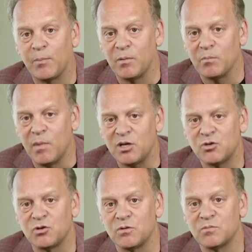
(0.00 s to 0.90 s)
But
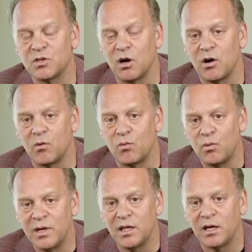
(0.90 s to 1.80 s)
mushrooms are
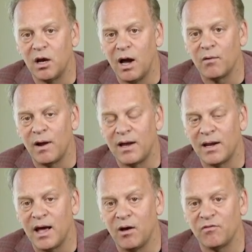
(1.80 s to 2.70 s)
really hot right
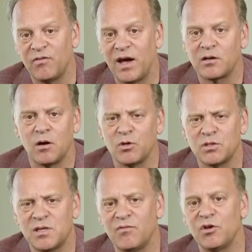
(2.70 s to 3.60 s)
now. In fact,
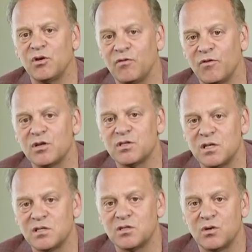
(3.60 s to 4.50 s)
almost every
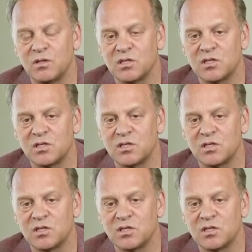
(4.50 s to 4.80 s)
university is doing